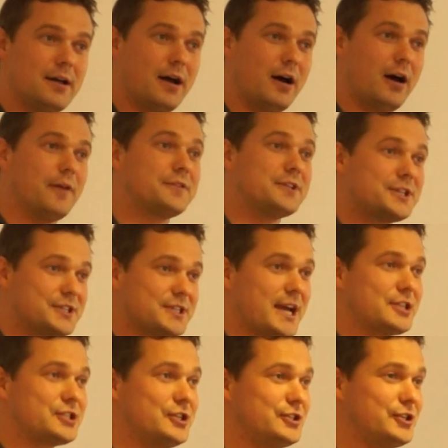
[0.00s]
after the
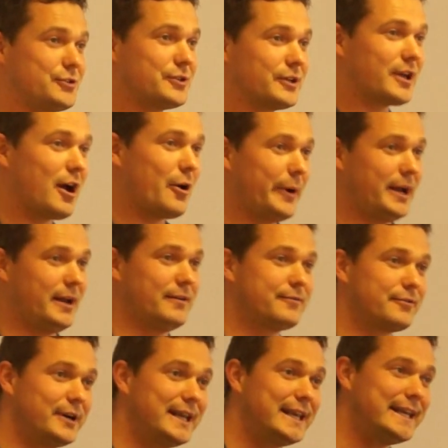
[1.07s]
sessions, used to go in and
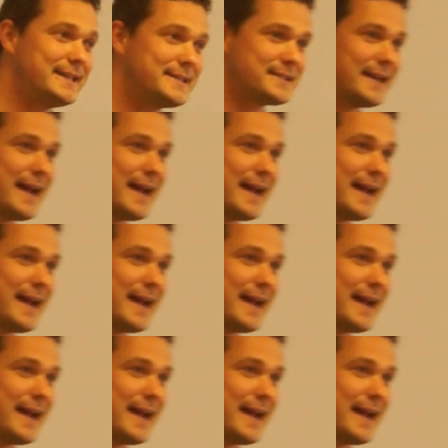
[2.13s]
for at least